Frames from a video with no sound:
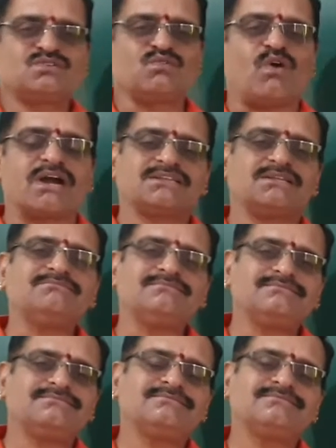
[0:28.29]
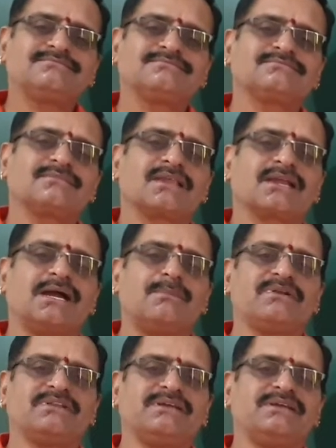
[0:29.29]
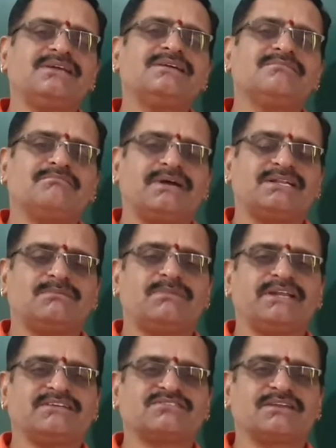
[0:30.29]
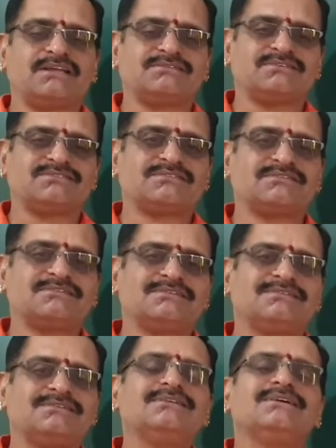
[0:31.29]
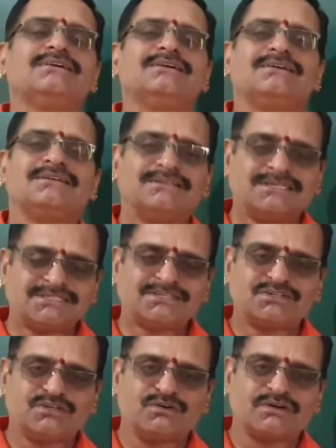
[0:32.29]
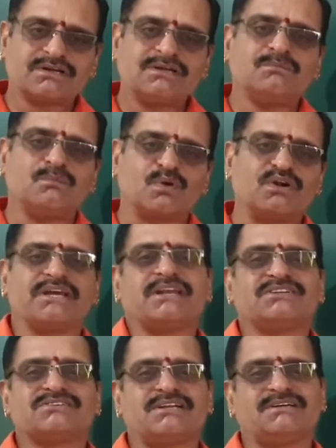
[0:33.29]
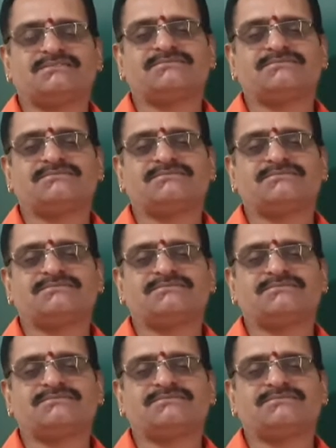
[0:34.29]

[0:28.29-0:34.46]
Swagatam, cover the mathematics classes. This is your Murali Krishna.